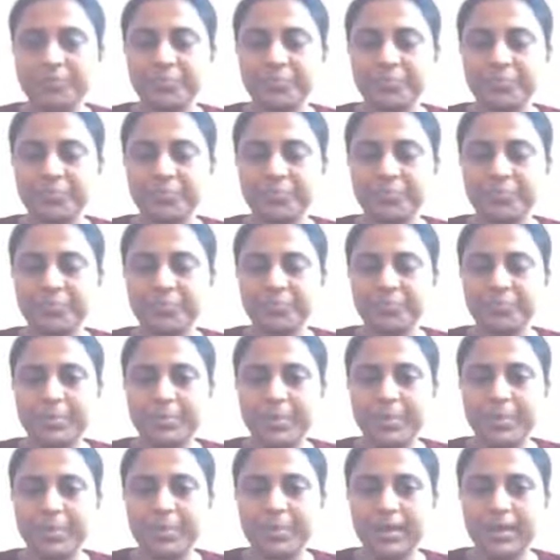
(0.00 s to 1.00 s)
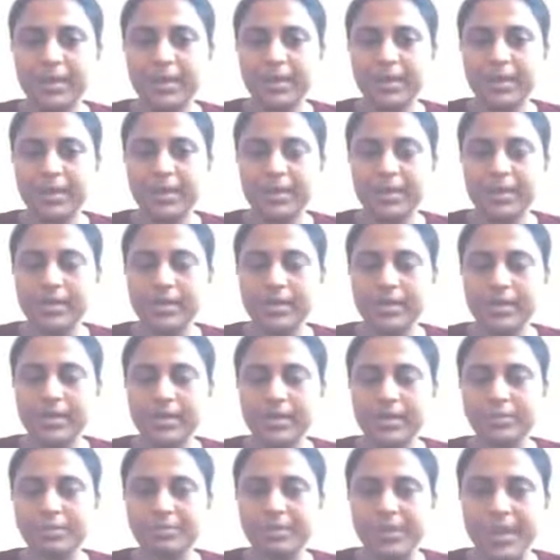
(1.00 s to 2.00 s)
or comparing it against
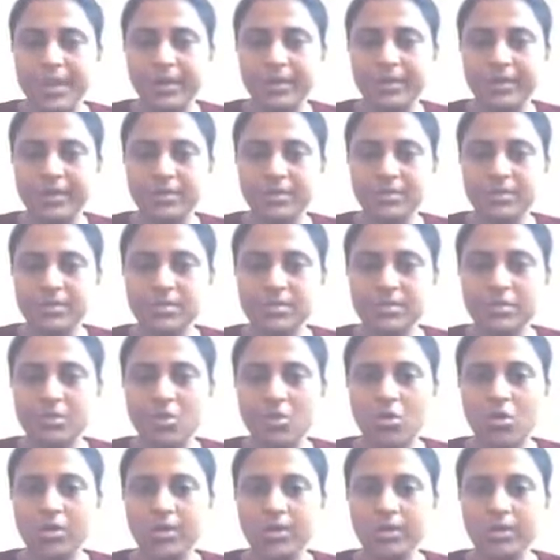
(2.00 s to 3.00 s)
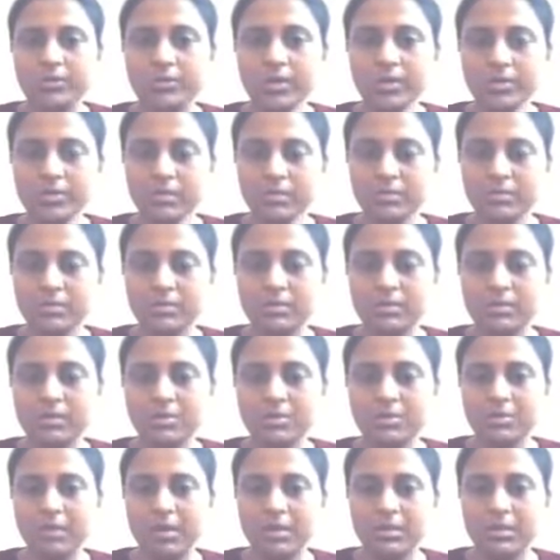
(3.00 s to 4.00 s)
competitors, or even
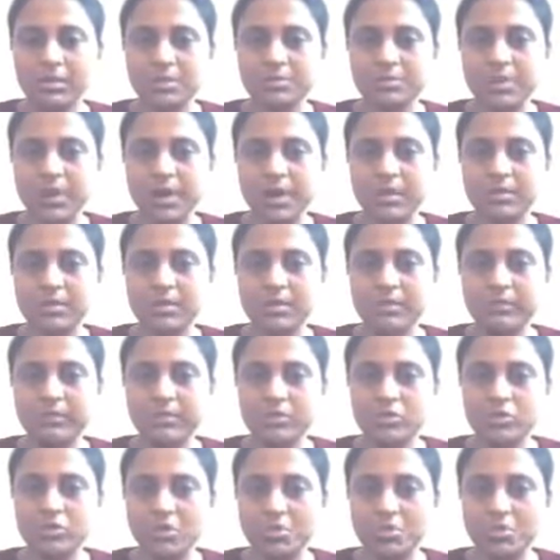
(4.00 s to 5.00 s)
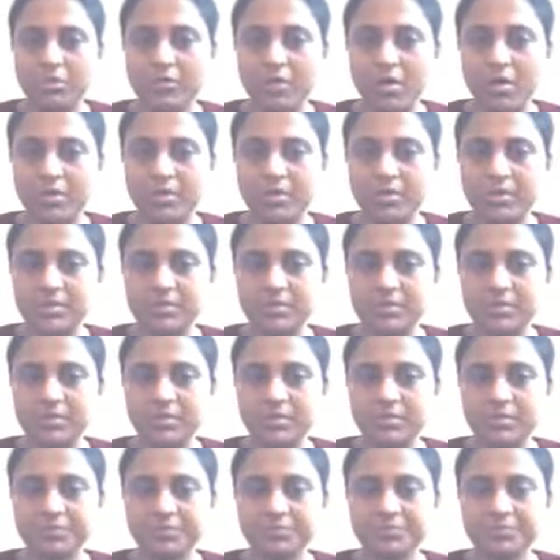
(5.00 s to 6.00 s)
some expected future performance.
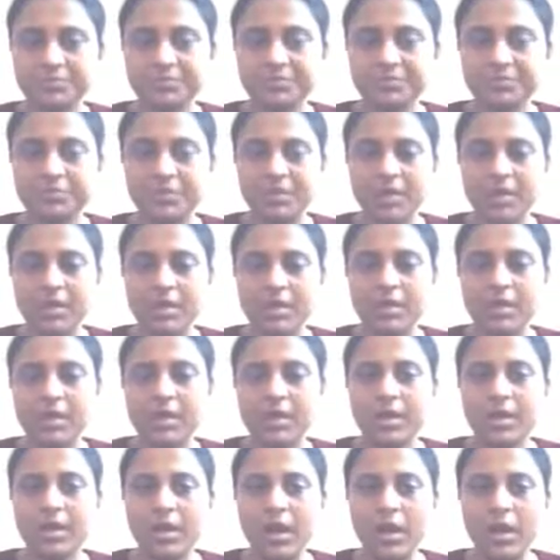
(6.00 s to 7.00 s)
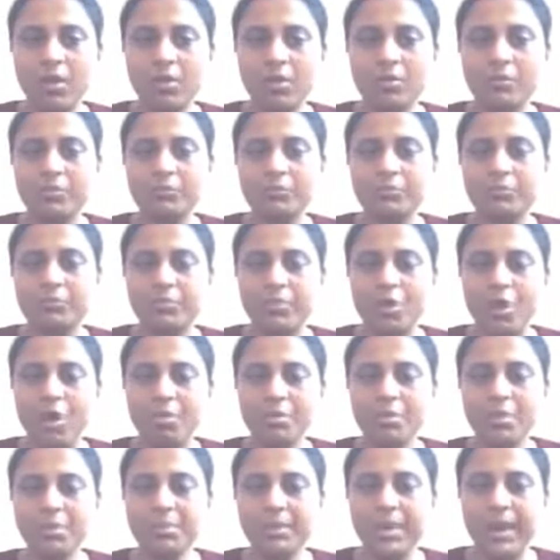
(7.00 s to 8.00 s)
Now,
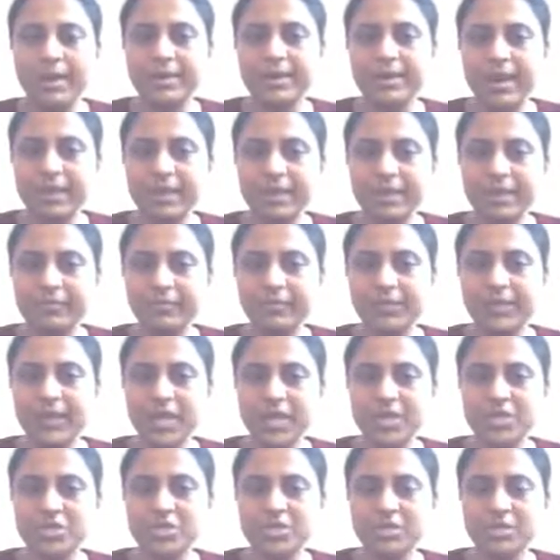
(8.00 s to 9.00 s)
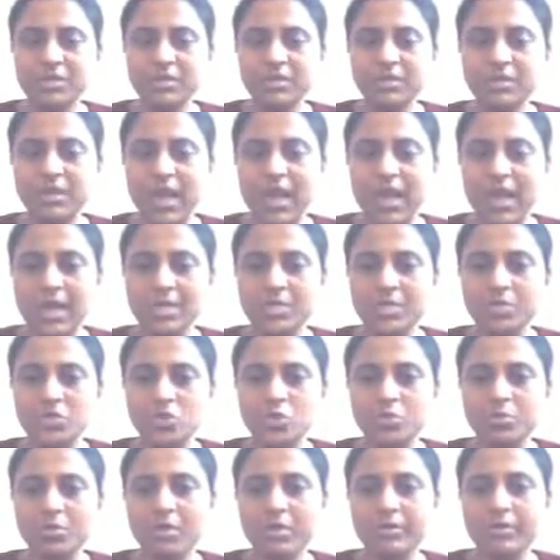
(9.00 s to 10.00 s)
problem identification has
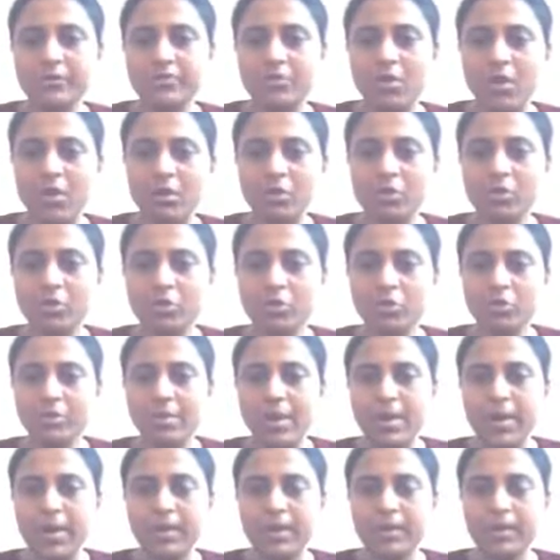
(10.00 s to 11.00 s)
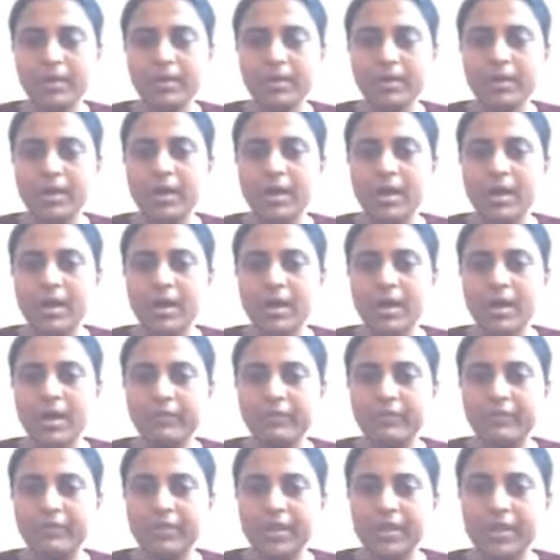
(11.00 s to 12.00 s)
to be followed by
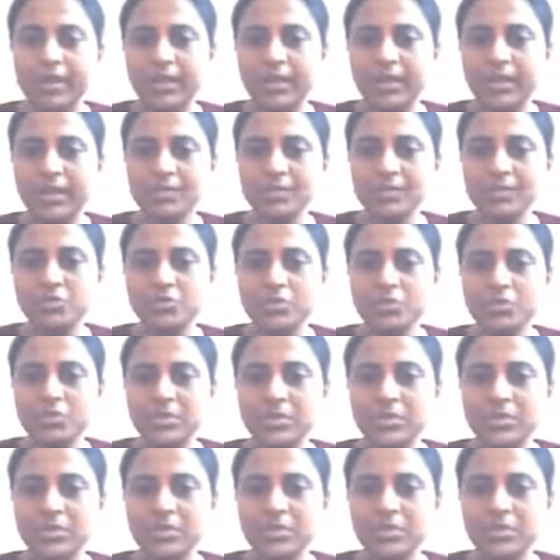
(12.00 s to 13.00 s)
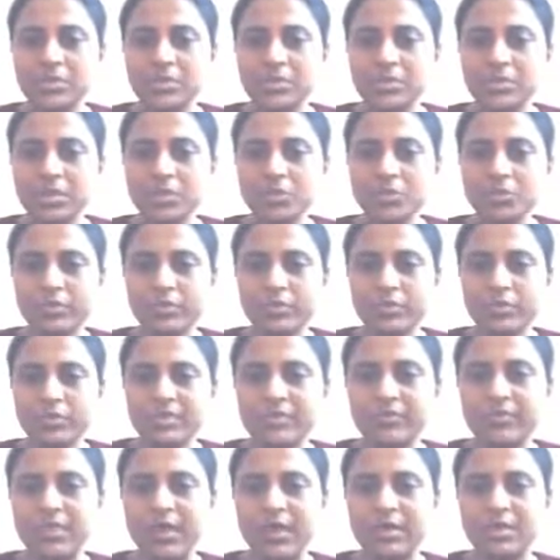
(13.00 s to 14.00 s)
a willingness to do something to
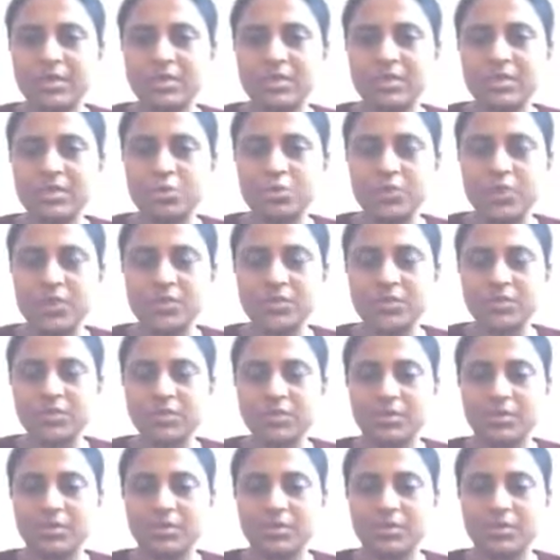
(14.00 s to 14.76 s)
rectify the situation.